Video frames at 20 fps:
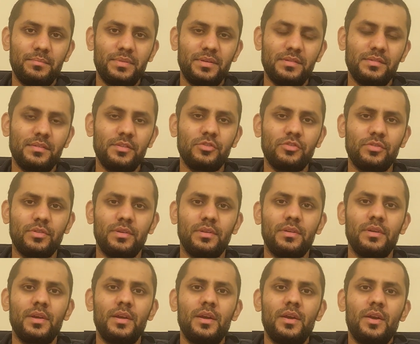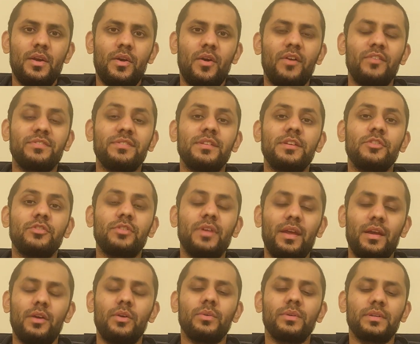position of the
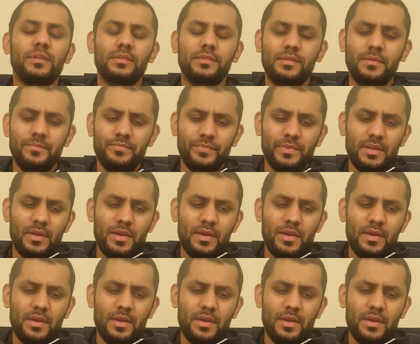shareholders.